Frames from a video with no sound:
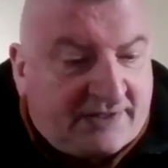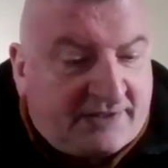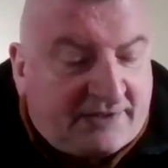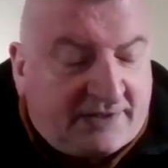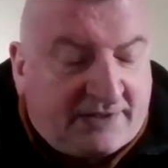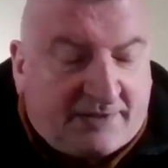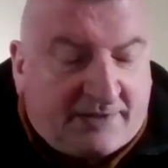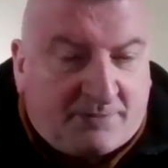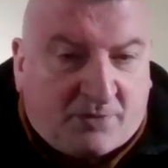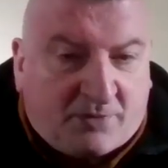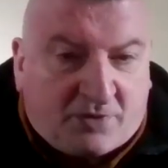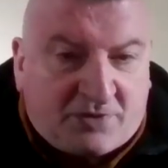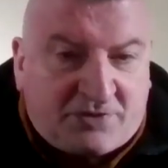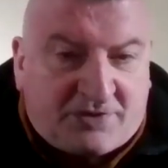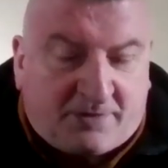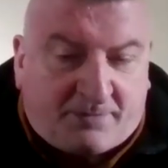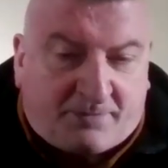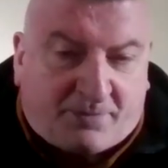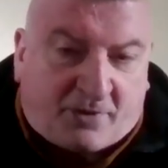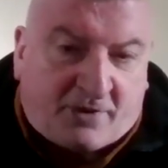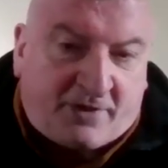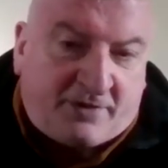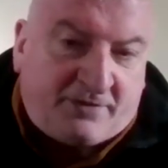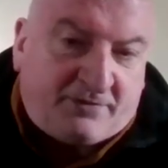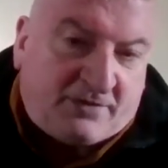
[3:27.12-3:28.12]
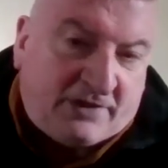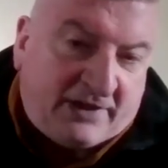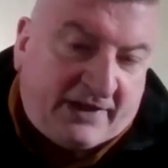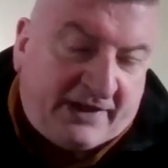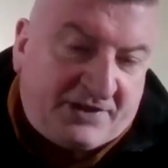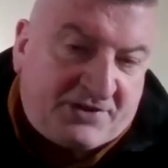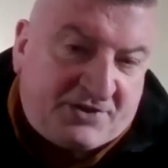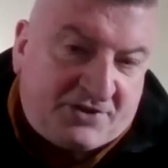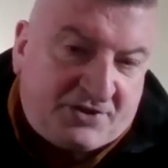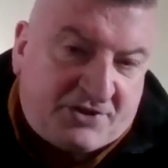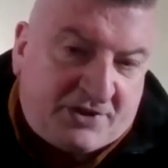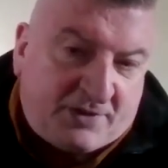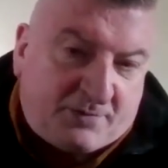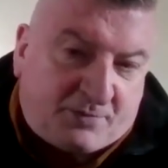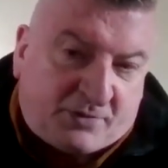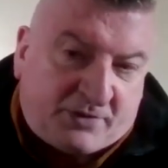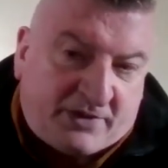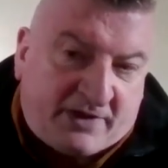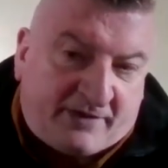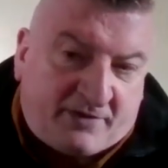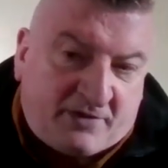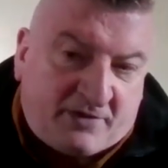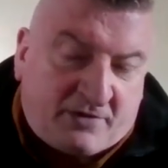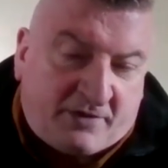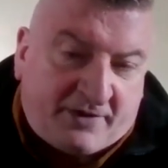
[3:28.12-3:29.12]
that the most important relationship
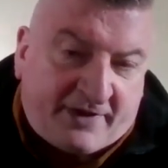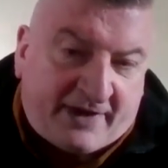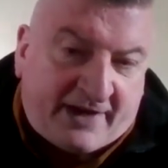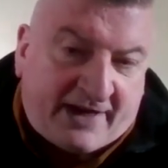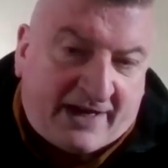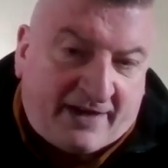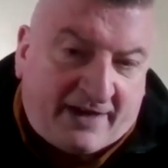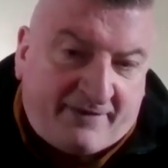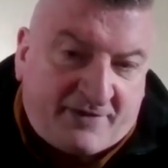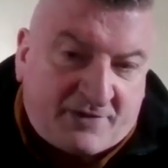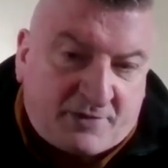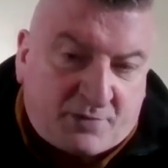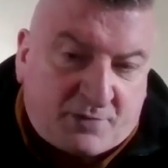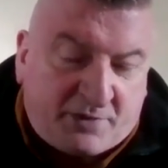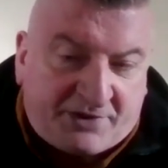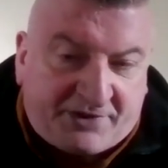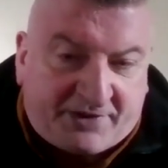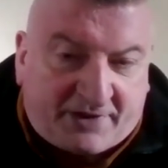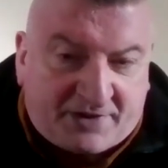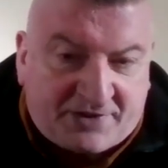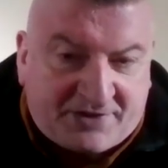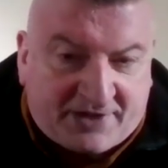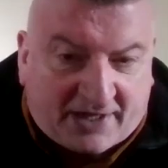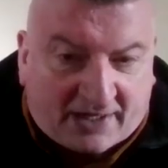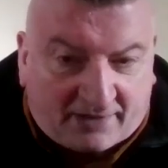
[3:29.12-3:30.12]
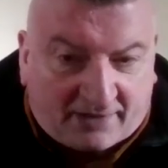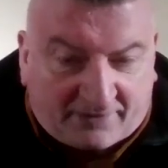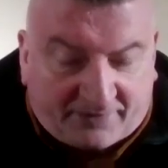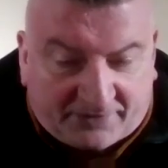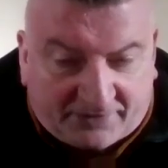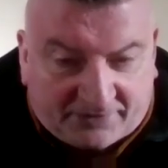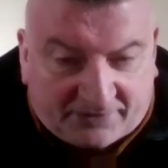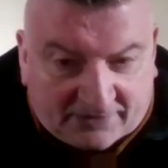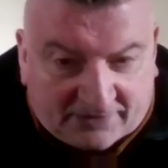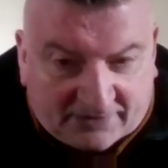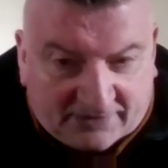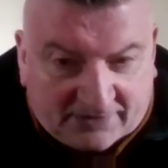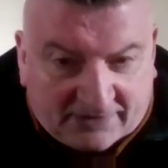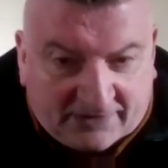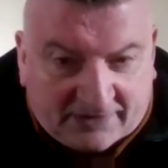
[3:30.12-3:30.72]
we're ever going to have is with ourselves.